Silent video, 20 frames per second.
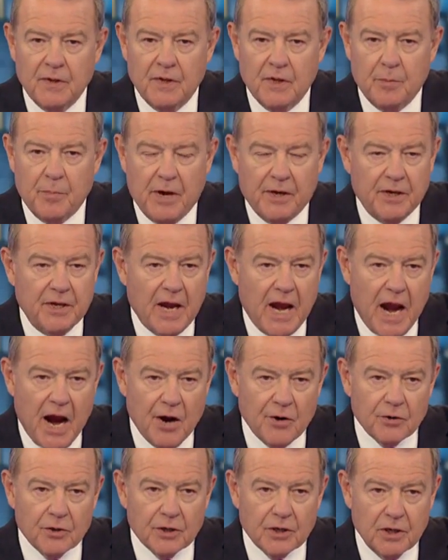About an
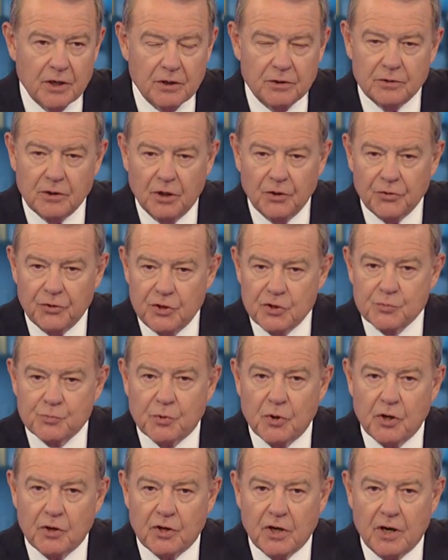hour ago on this
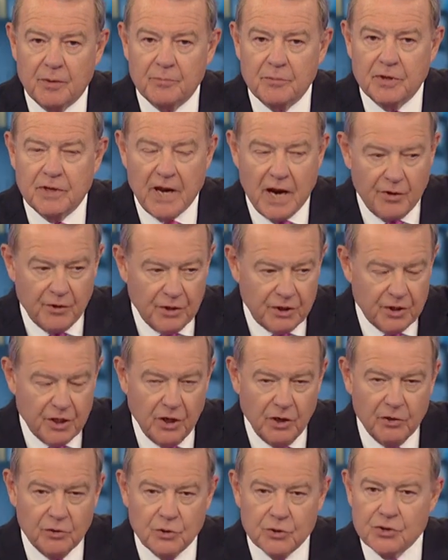program, Gary
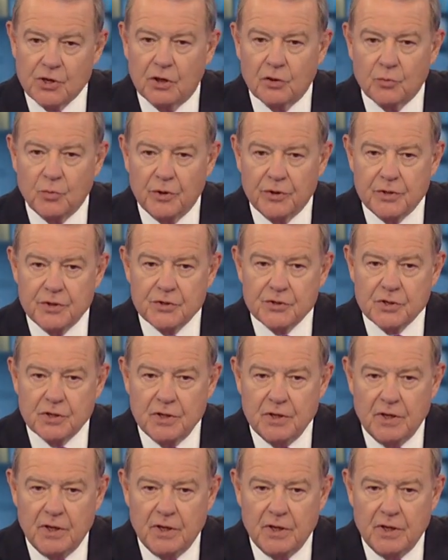Cohn was on with us.